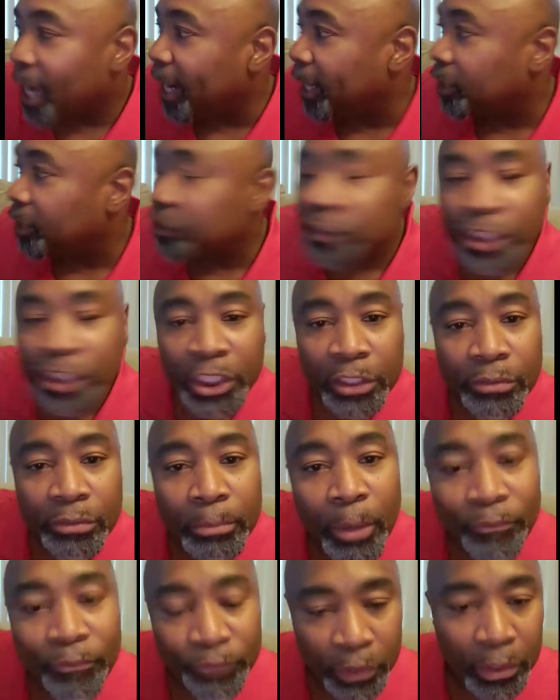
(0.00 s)
Anger
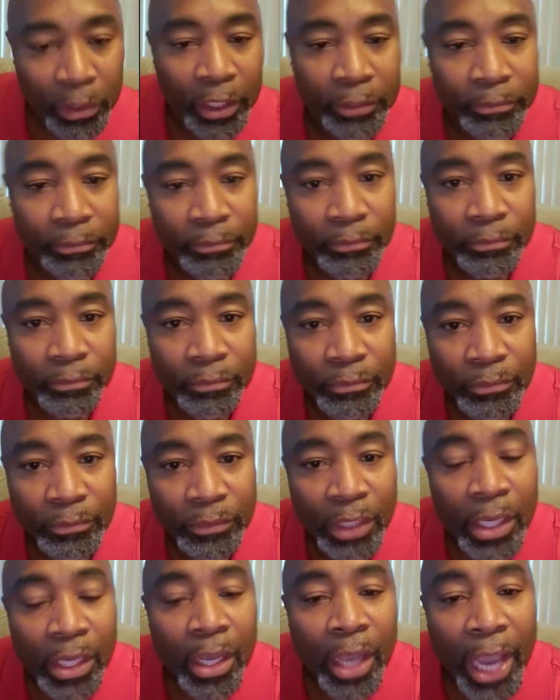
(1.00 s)
stems from something,
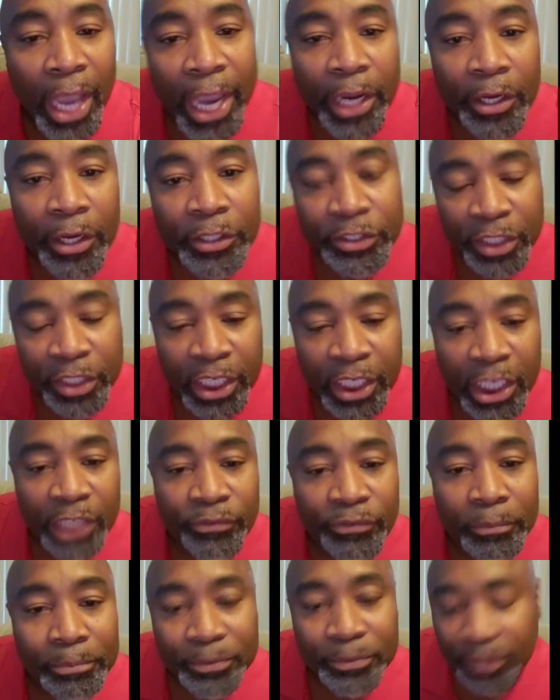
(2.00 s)
an emotion.
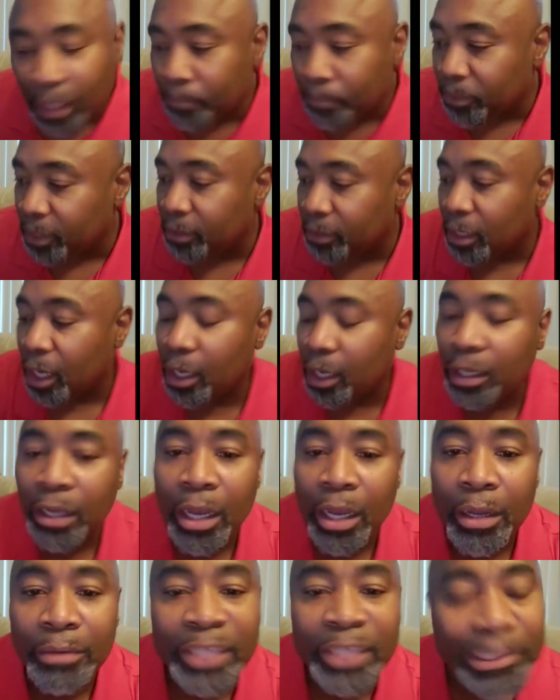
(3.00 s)
It's not an
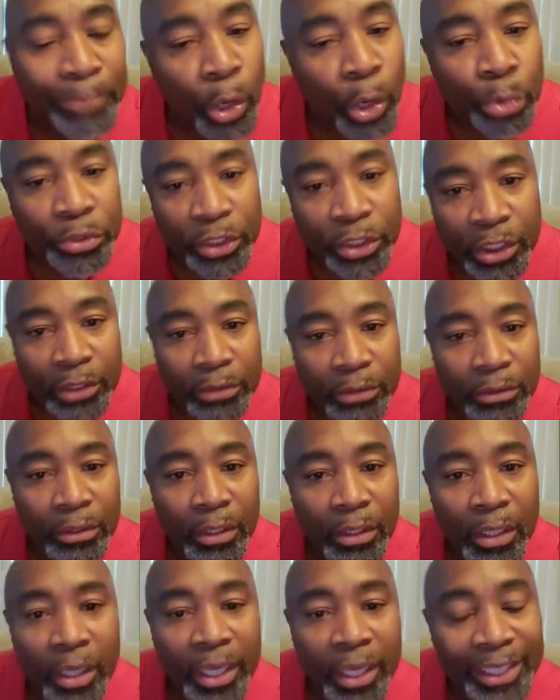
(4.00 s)
emotion, but it stems from an
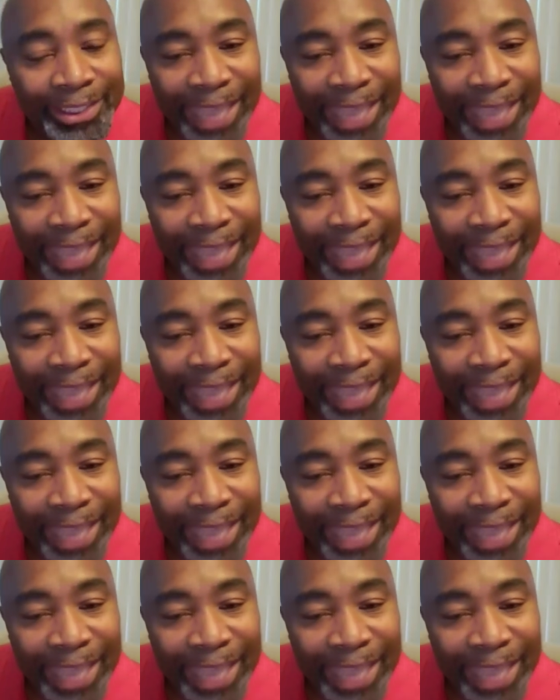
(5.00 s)
emotion.